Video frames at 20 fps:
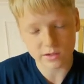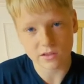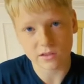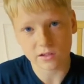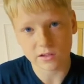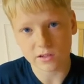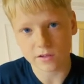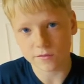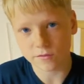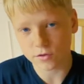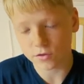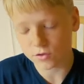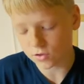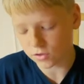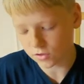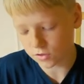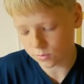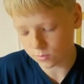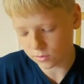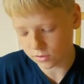anything if you
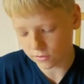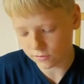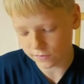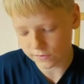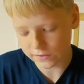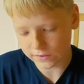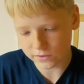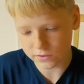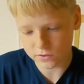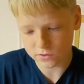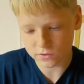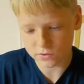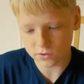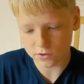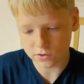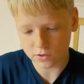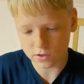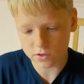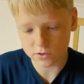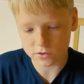touch it with your fingers, so
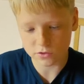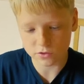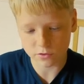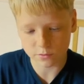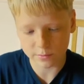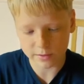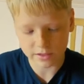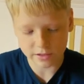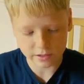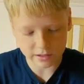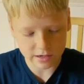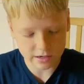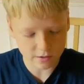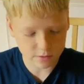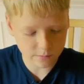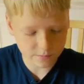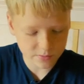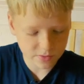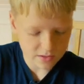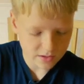you can't zoom in and out.